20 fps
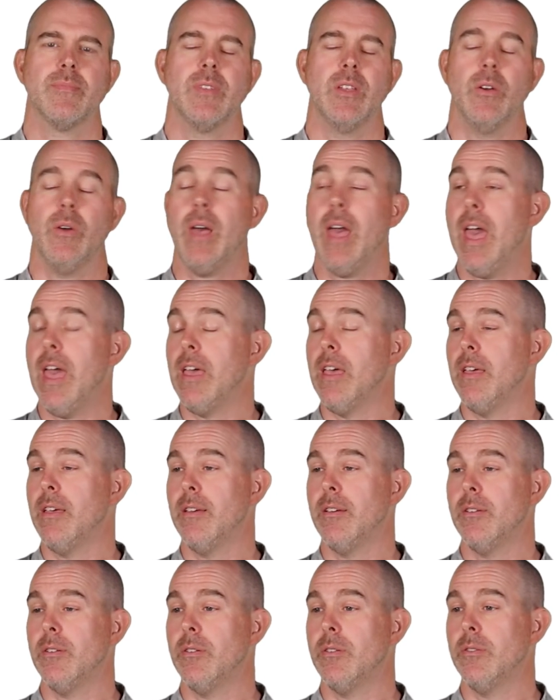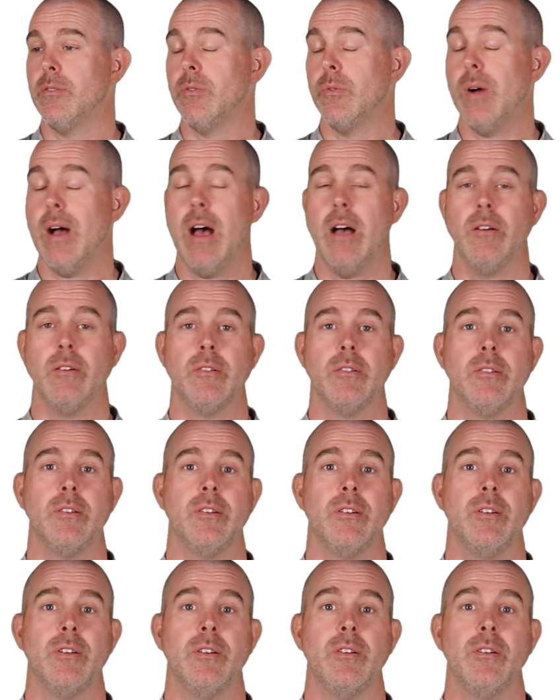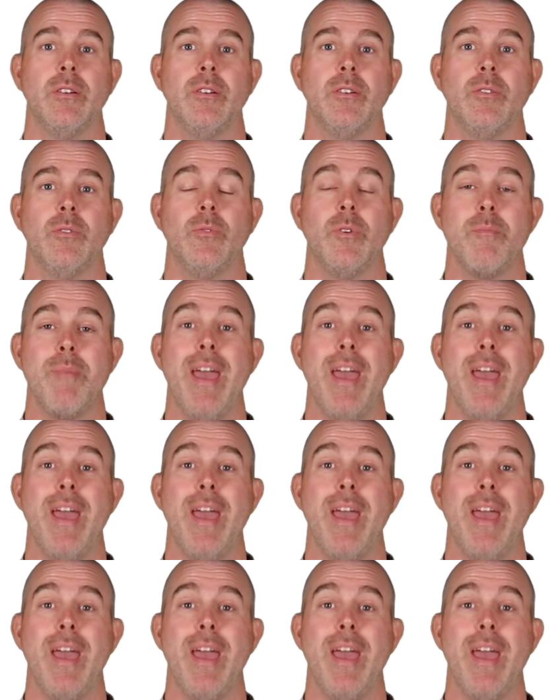Okay, well, we